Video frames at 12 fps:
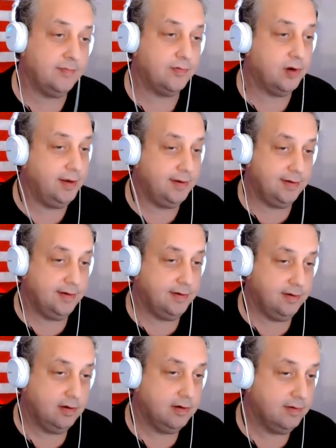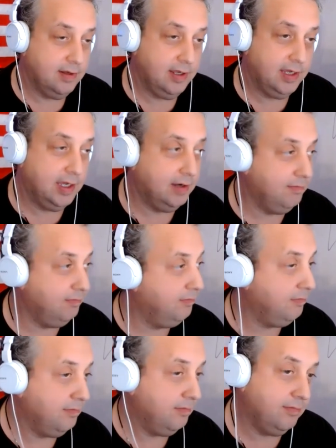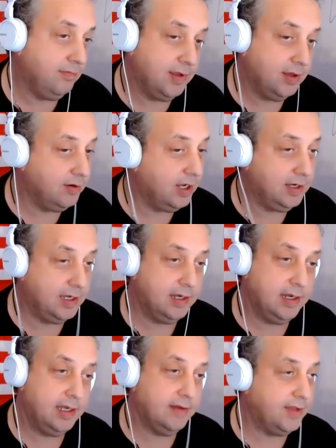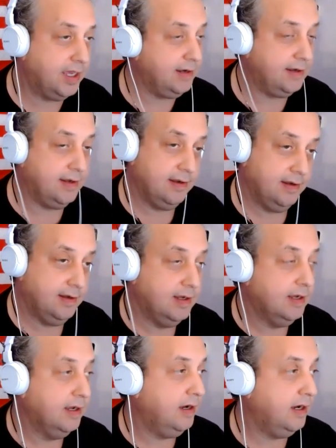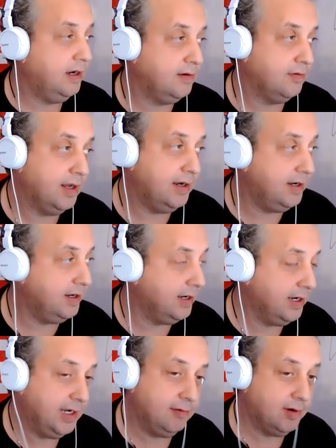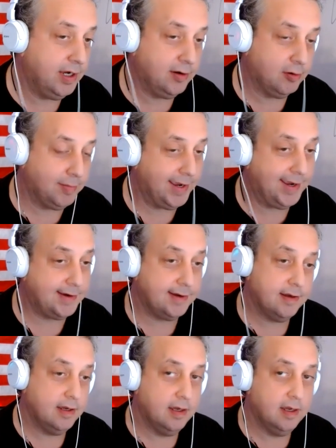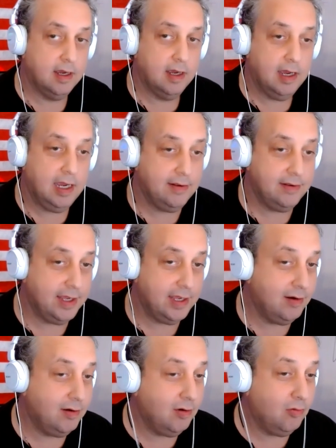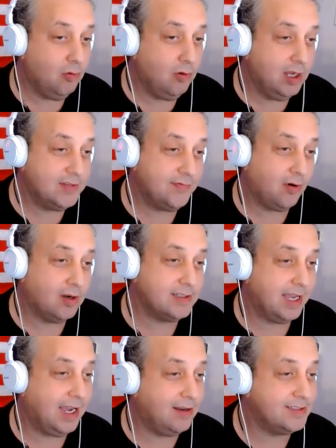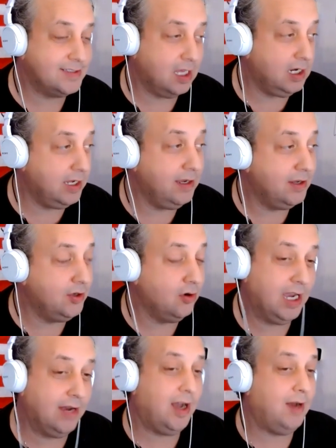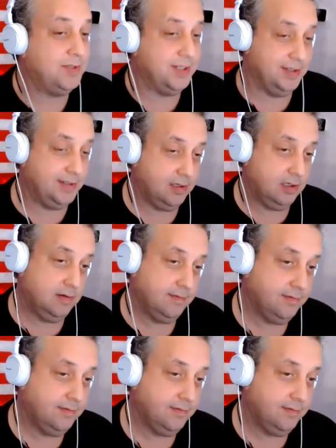up front, and they'll not get any of that credited in any way or back. And then as far as the house selling, you'll have options.